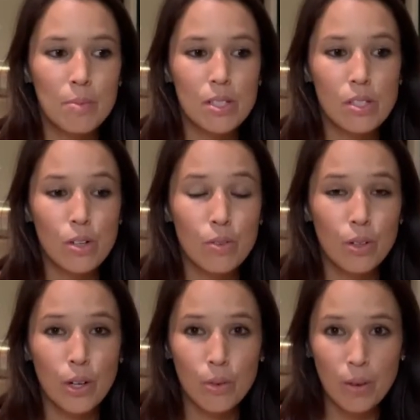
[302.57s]
So
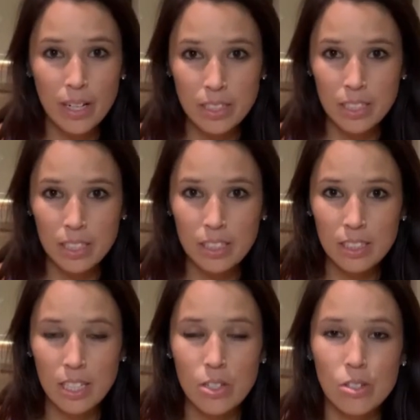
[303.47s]
for a runner,
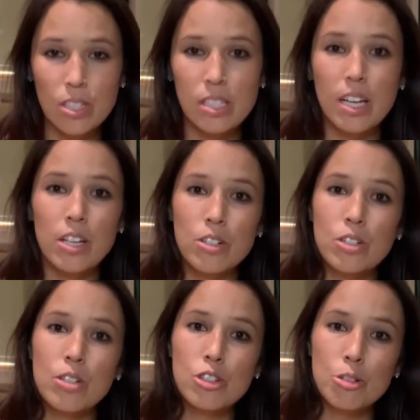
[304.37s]
they usually say your
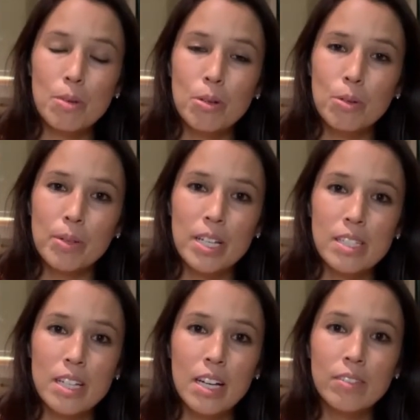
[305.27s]
shoes should be replaced
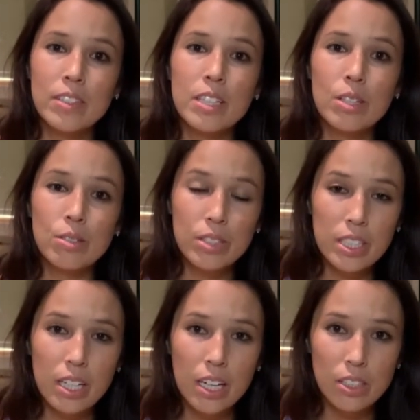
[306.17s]
every
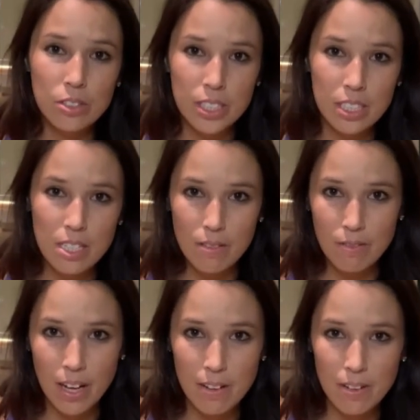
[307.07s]
300 to
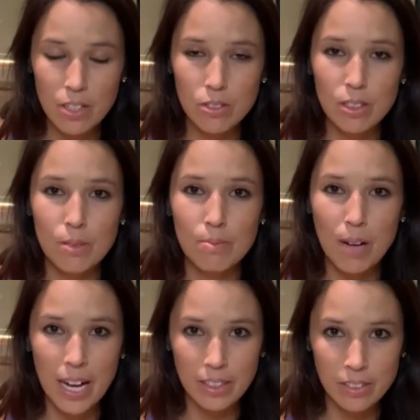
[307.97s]
500
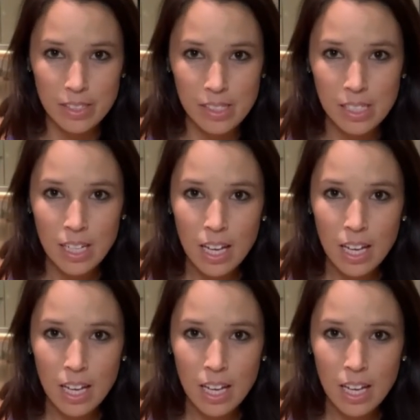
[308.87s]
miles.